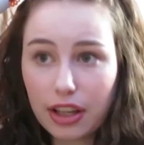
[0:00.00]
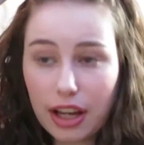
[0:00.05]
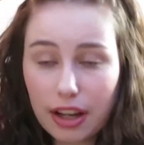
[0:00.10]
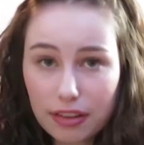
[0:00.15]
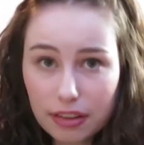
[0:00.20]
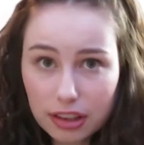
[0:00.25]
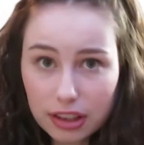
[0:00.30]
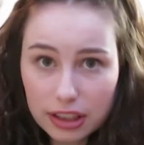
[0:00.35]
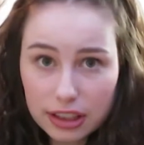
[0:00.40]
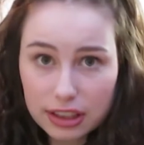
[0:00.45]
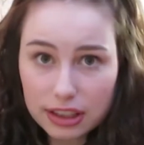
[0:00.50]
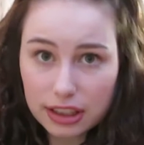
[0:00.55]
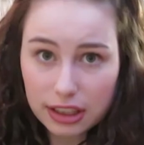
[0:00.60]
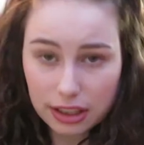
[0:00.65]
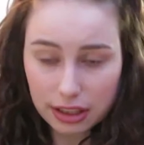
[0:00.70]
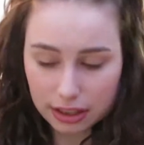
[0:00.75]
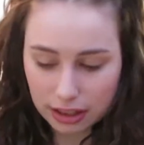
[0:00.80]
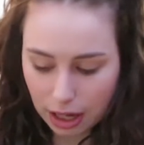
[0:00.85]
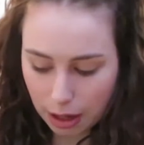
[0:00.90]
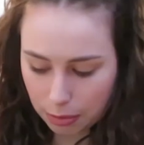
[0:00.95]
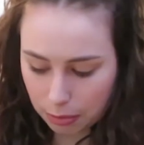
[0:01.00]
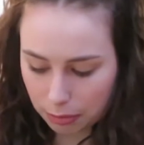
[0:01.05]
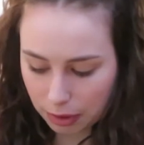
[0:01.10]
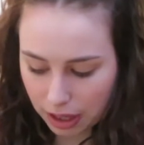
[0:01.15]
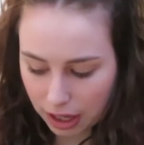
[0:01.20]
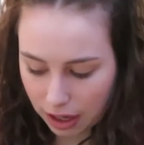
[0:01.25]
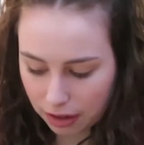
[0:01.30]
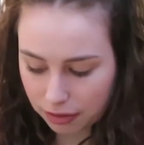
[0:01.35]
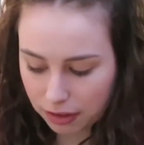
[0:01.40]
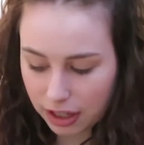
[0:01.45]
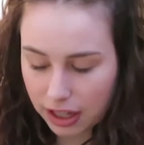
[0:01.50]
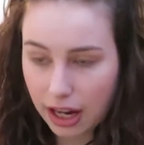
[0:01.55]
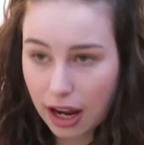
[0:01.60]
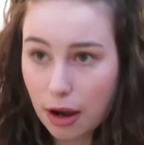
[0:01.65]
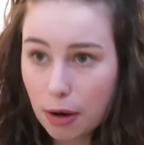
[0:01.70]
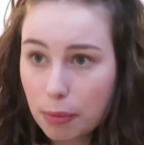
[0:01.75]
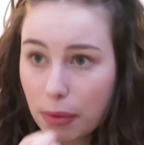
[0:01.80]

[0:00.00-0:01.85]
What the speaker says: you can't really see the top of my head right now,